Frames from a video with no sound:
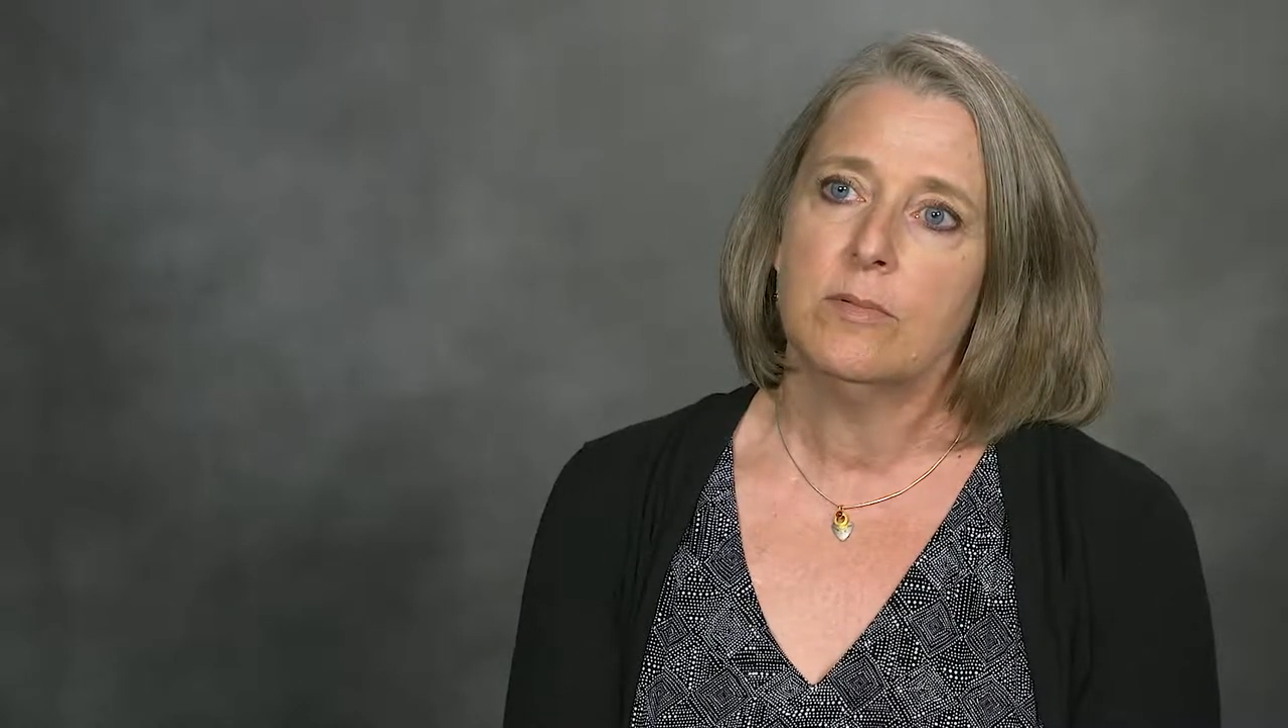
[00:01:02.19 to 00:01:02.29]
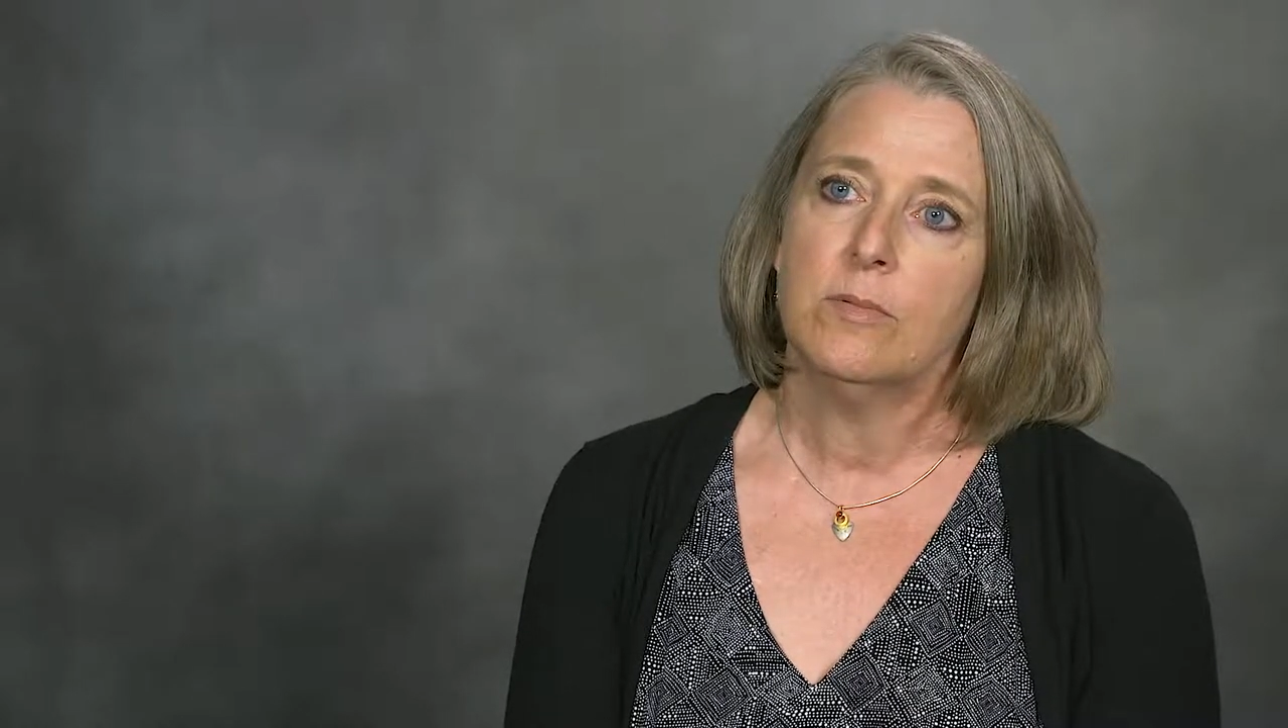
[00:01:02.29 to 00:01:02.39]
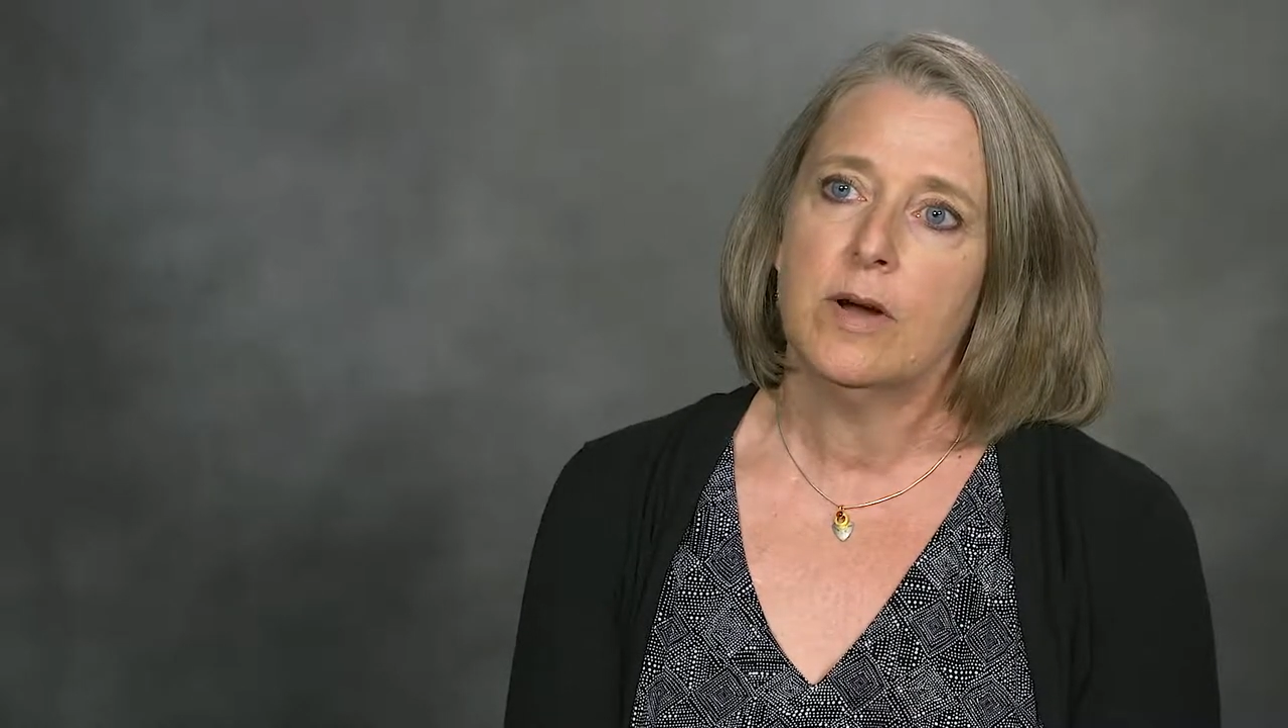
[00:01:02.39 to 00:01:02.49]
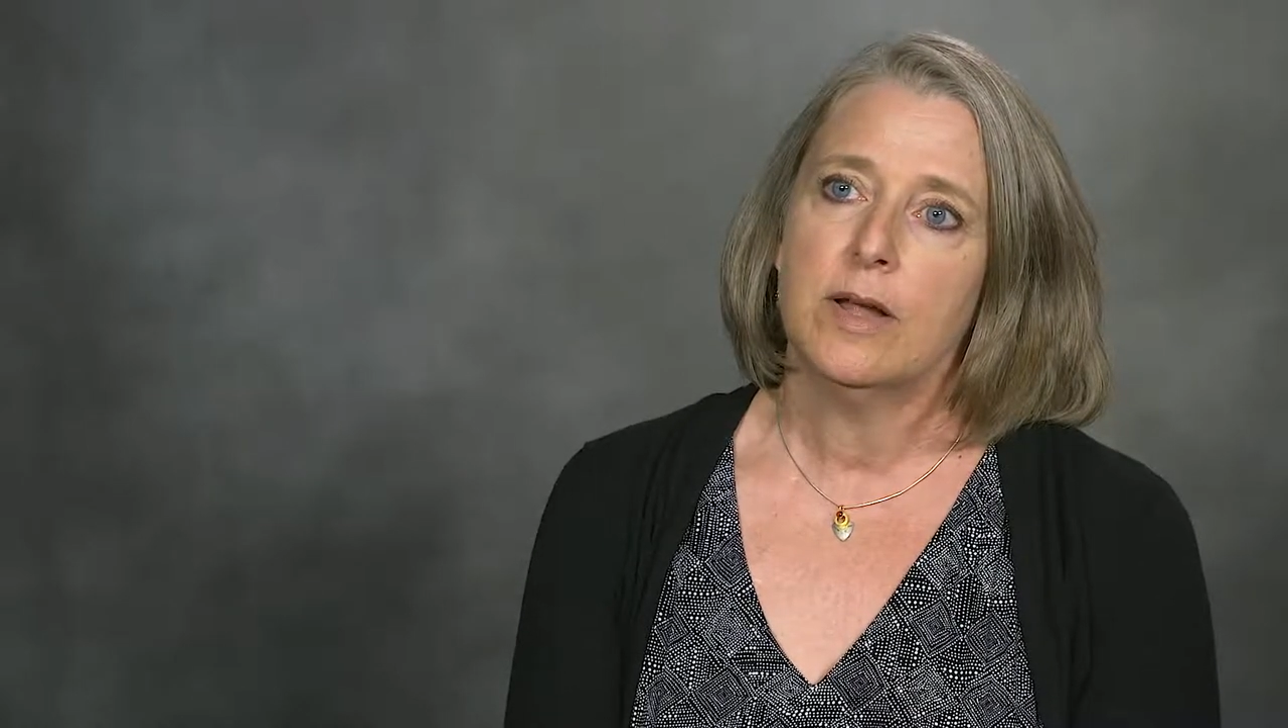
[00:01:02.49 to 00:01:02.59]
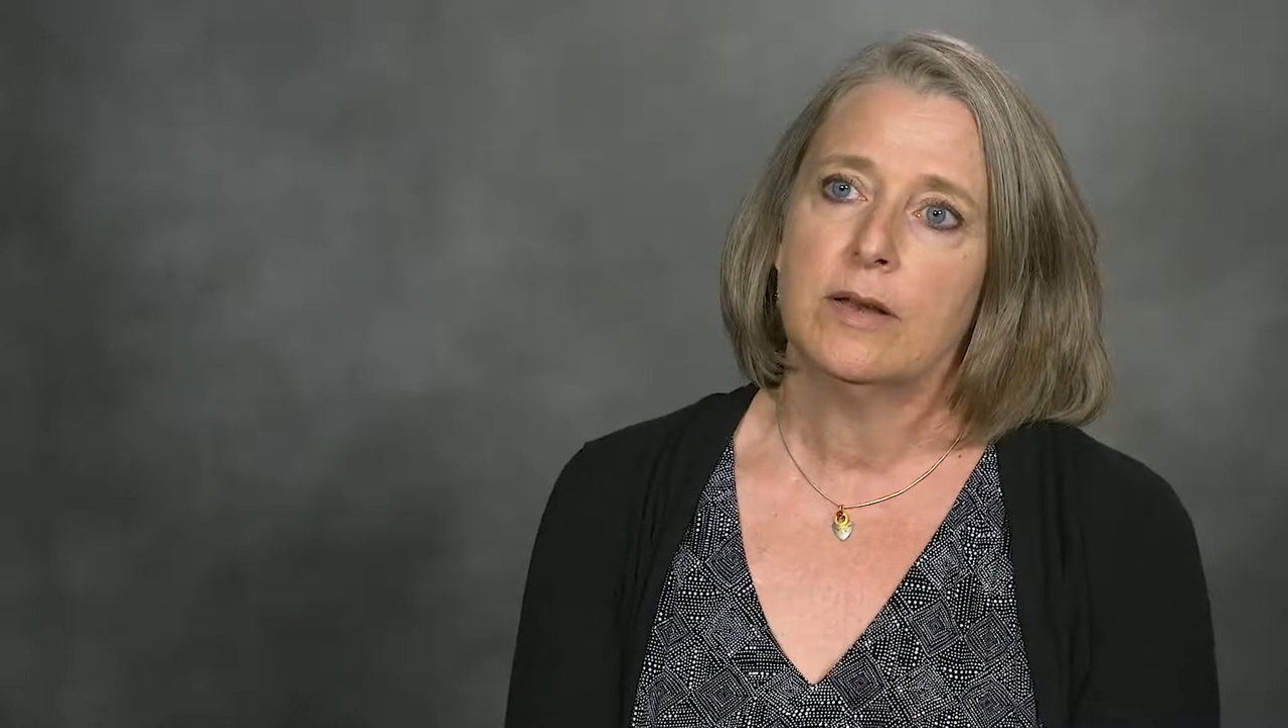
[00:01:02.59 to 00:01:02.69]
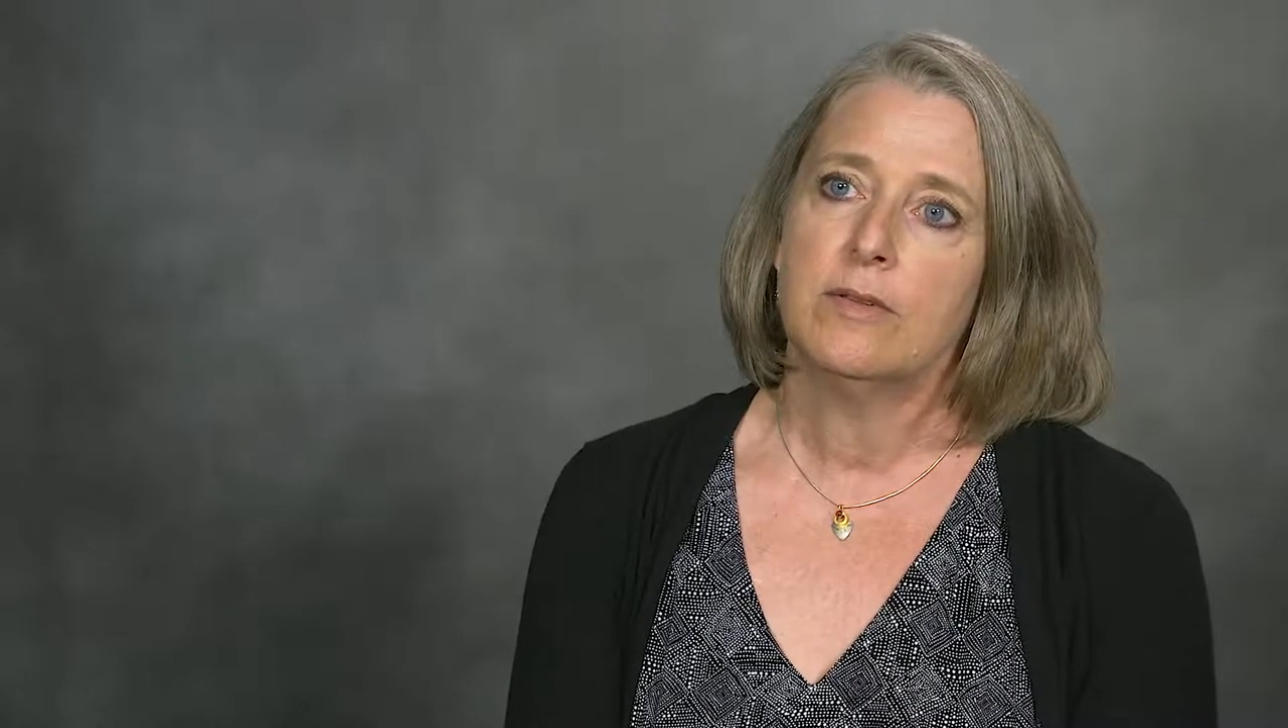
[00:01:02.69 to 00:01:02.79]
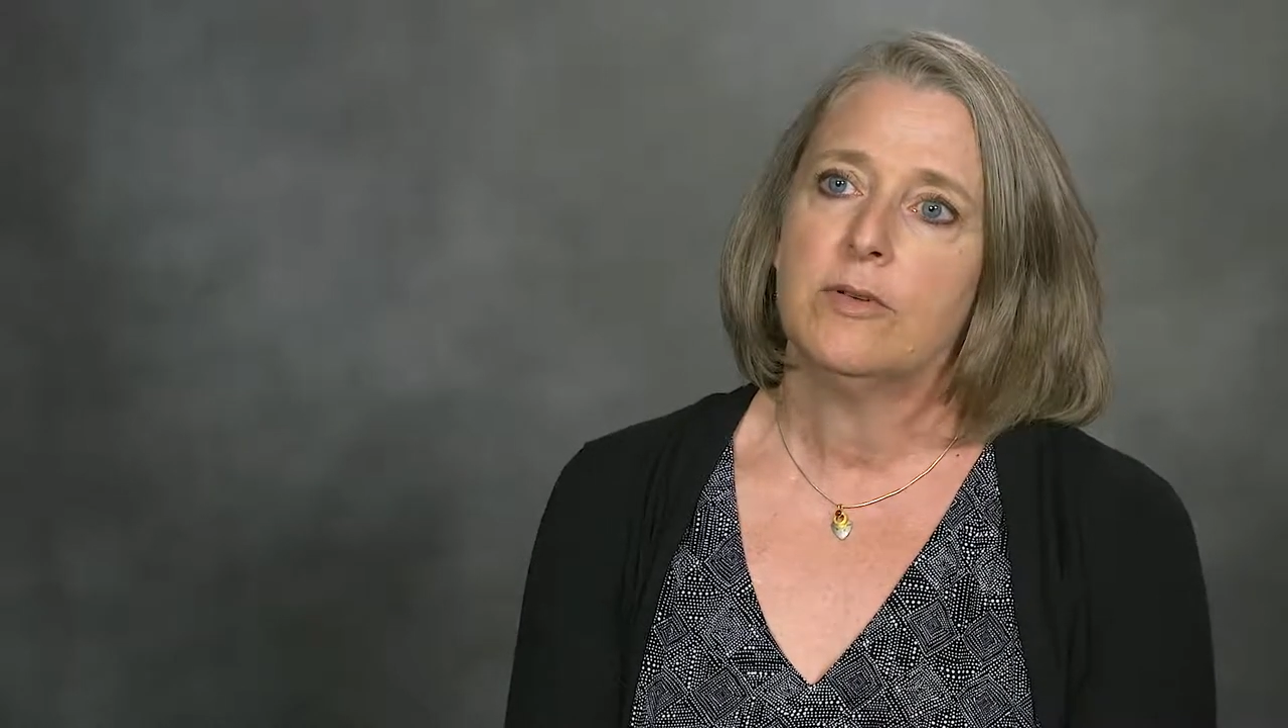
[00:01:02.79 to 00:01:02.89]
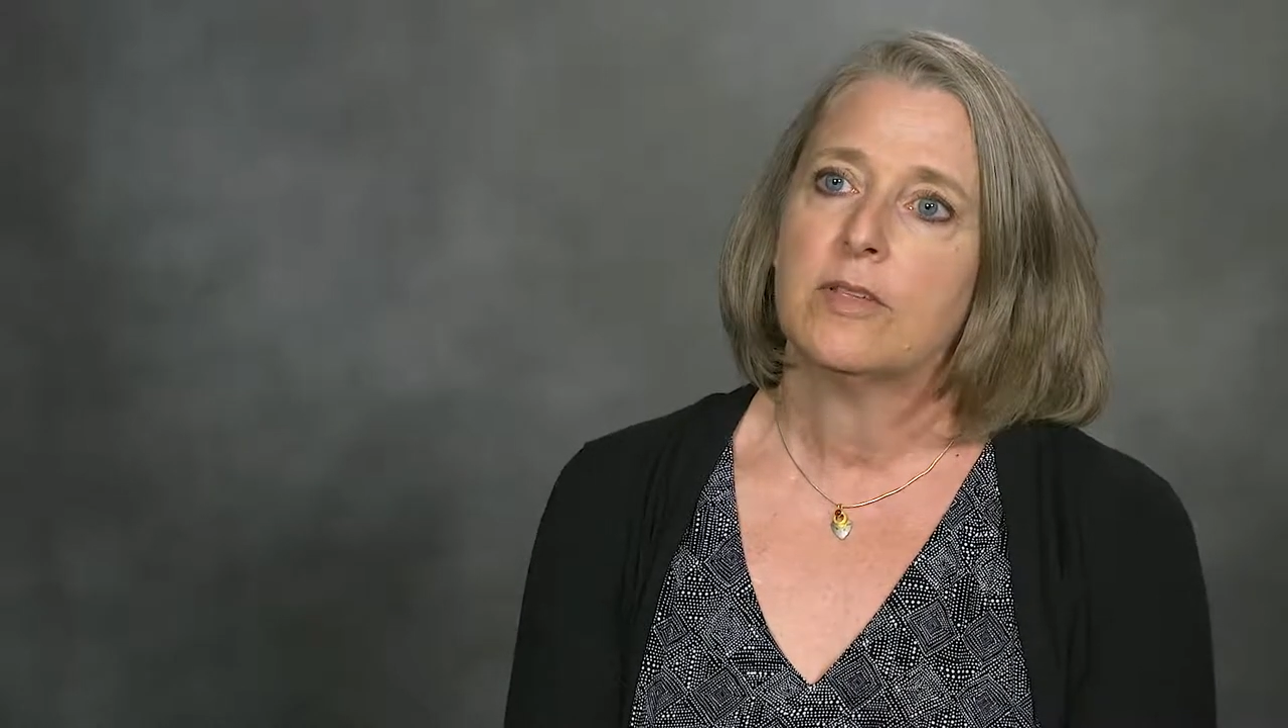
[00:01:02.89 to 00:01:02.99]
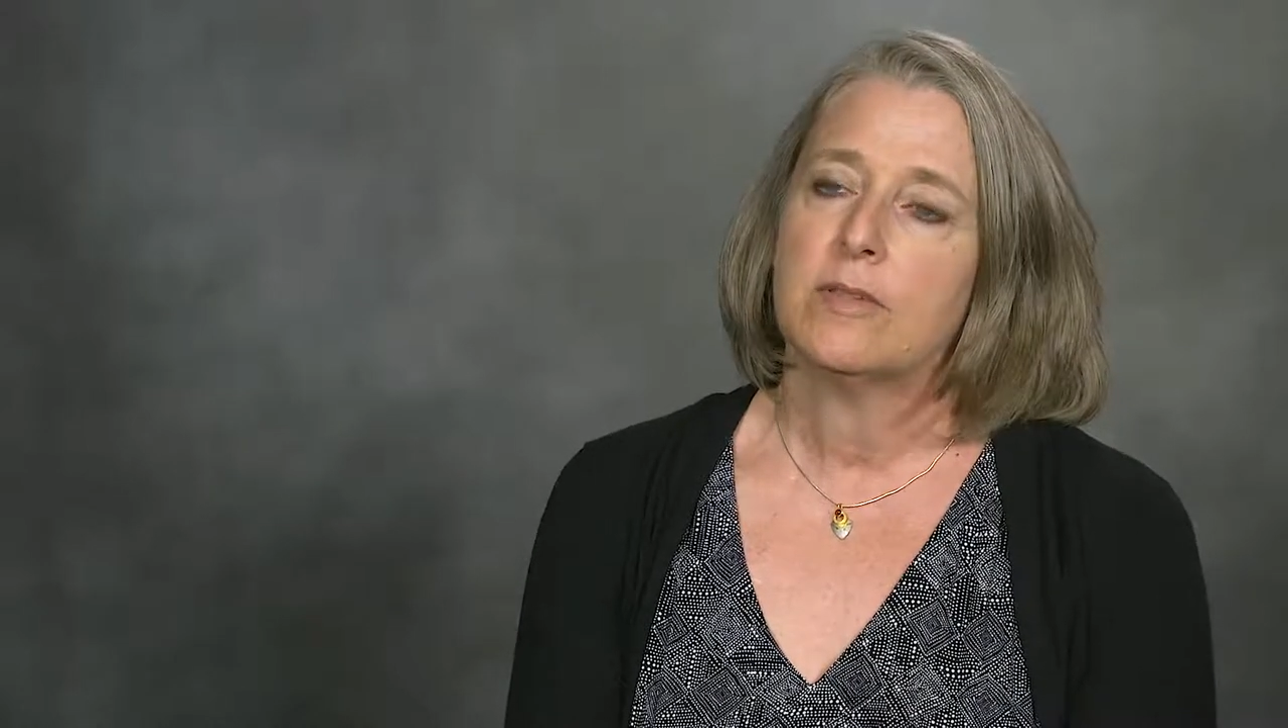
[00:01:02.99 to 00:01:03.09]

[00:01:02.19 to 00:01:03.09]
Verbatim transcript: what to